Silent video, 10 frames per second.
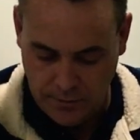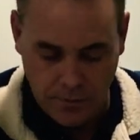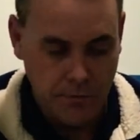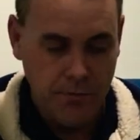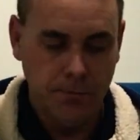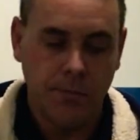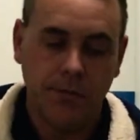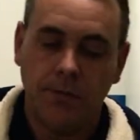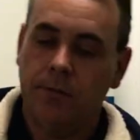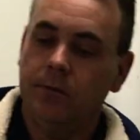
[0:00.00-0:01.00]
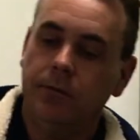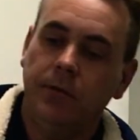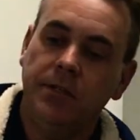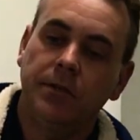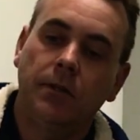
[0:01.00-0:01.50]
crimps,
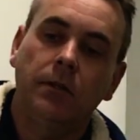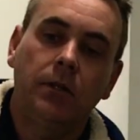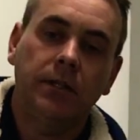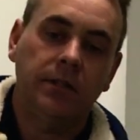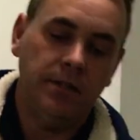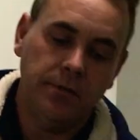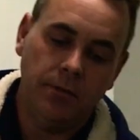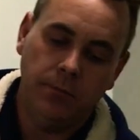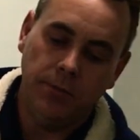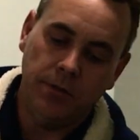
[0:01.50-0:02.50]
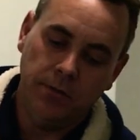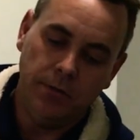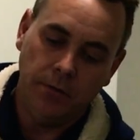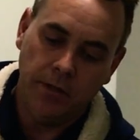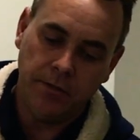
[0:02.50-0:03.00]
the reason I like these crimps is
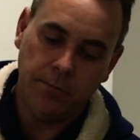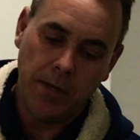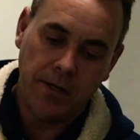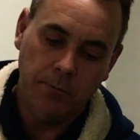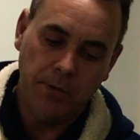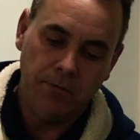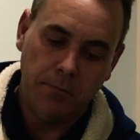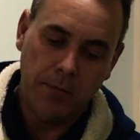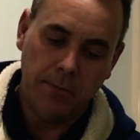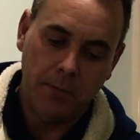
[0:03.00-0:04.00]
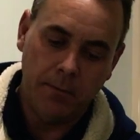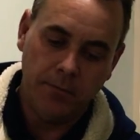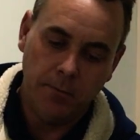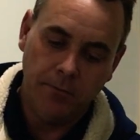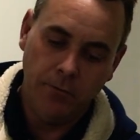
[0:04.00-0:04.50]
let's make a bit of a mud map.
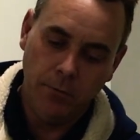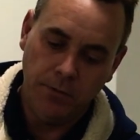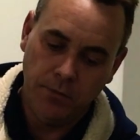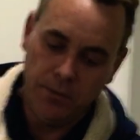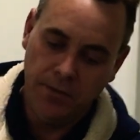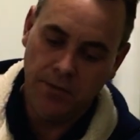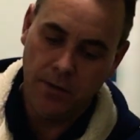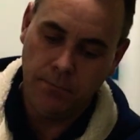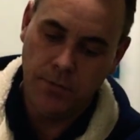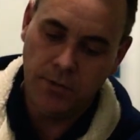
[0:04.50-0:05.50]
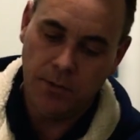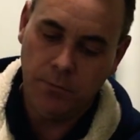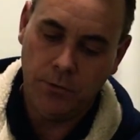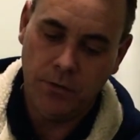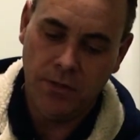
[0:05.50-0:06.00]
So before we do anything, I'm just going
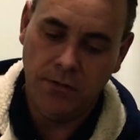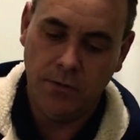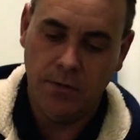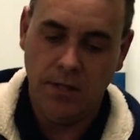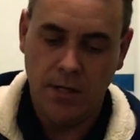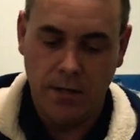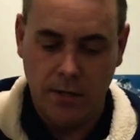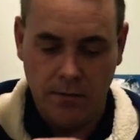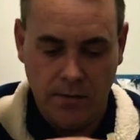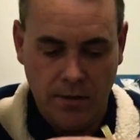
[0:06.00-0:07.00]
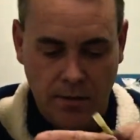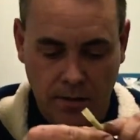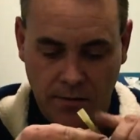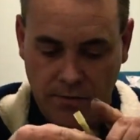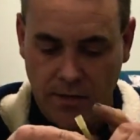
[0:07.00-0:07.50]
to push these two together, okay?
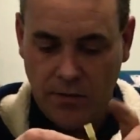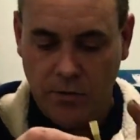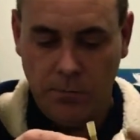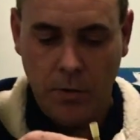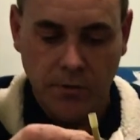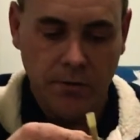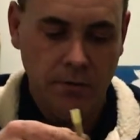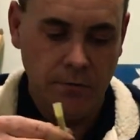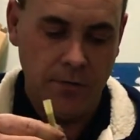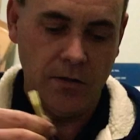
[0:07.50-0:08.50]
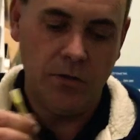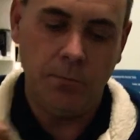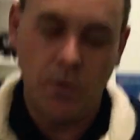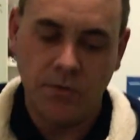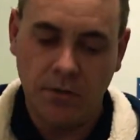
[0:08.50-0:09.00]
Because that's your
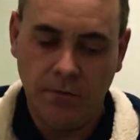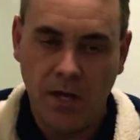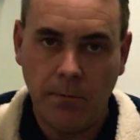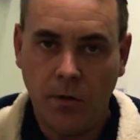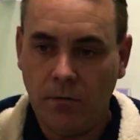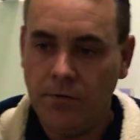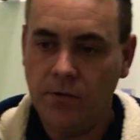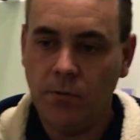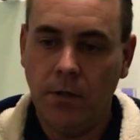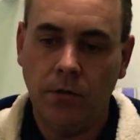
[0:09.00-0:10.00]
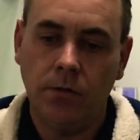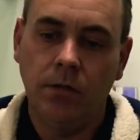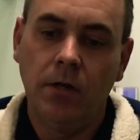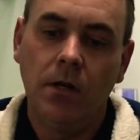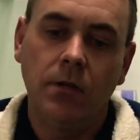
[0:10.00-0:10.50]
positive coming off your switch.
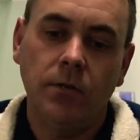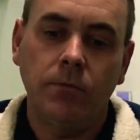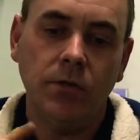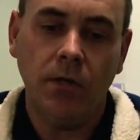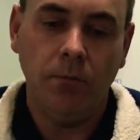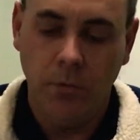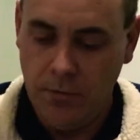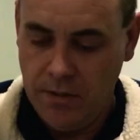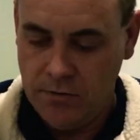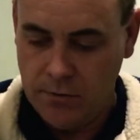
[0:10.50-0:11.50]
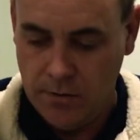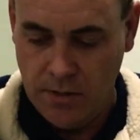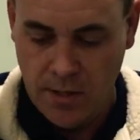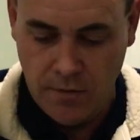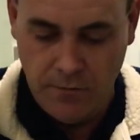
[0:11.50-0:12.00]
I'm just going to put these two
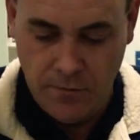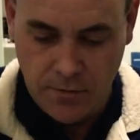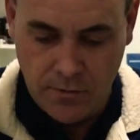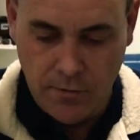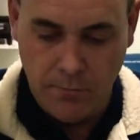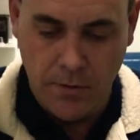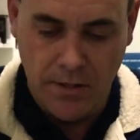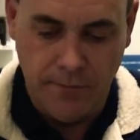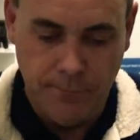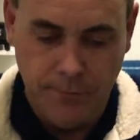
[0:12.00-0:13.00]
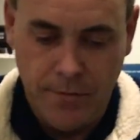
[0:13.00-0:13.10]
together for the time being.